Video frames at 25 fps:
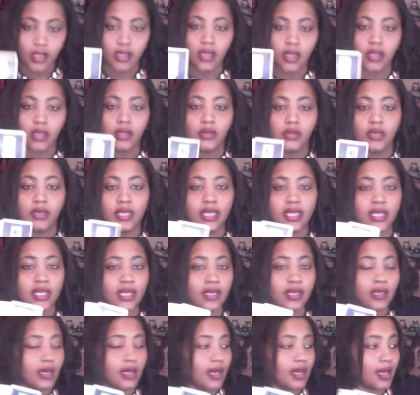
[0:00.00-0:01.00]
You
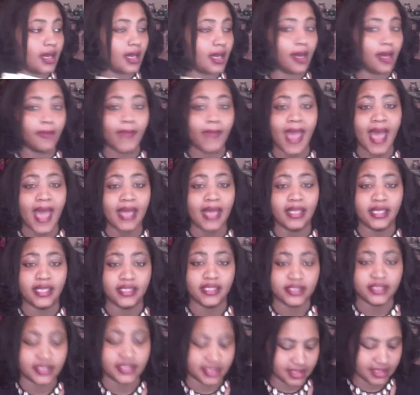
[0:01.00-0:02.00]
need
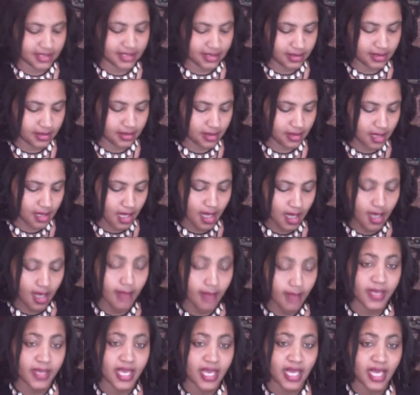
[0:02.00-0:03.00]
balance.
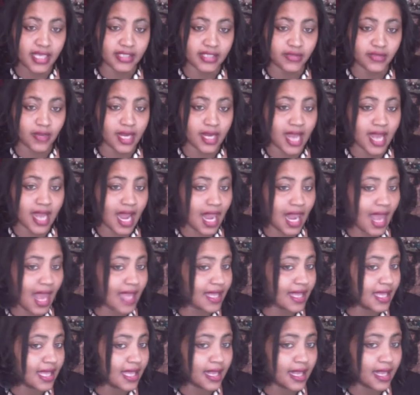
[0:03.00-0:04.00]
Because when that light
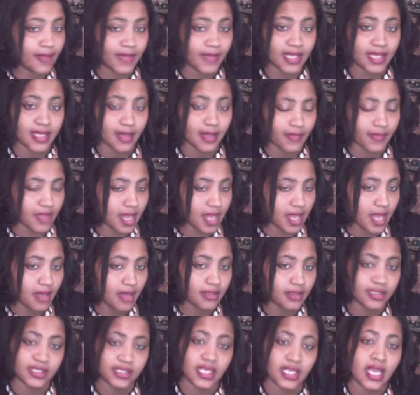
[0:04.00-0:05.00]
hit, it'd be something
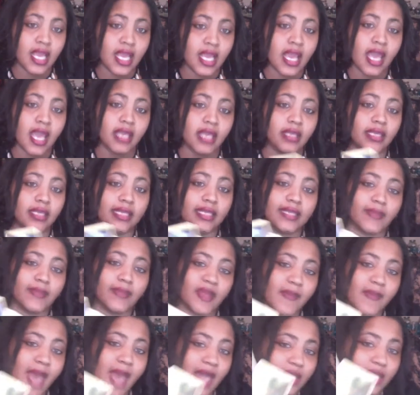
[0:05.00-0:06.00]
else. And you need to be
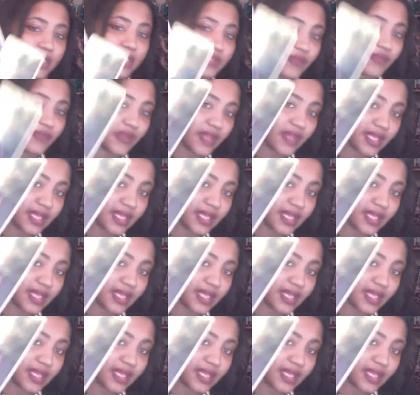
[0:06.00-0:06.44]
balanced for this